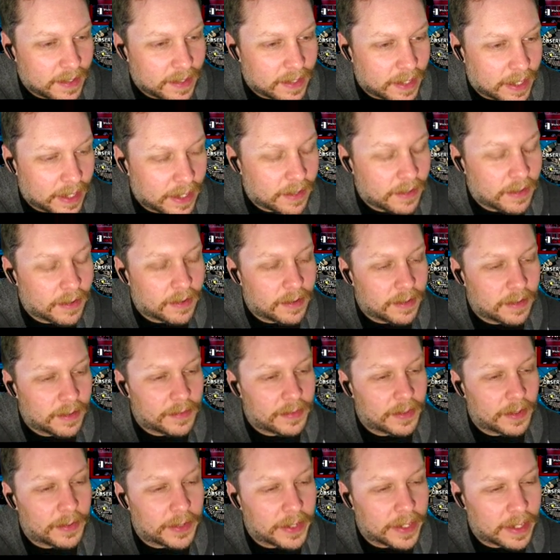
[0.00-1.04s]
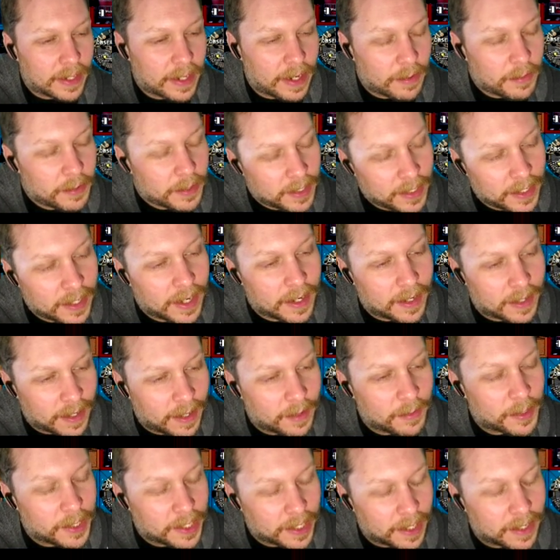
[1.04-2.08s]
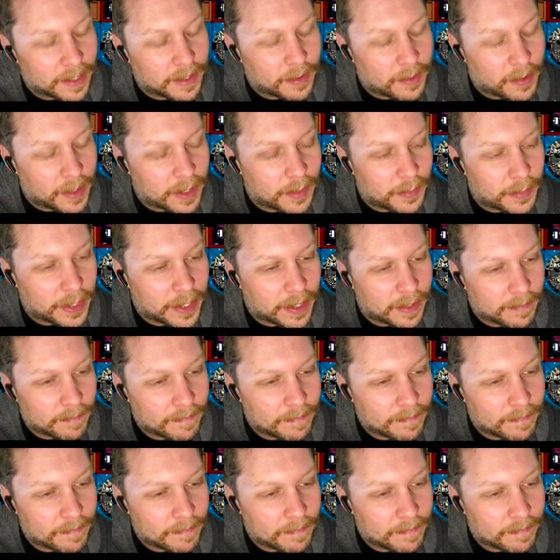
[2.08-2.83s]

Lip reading: I don't know if I wouldn't got it. I would have gotten quite a bit.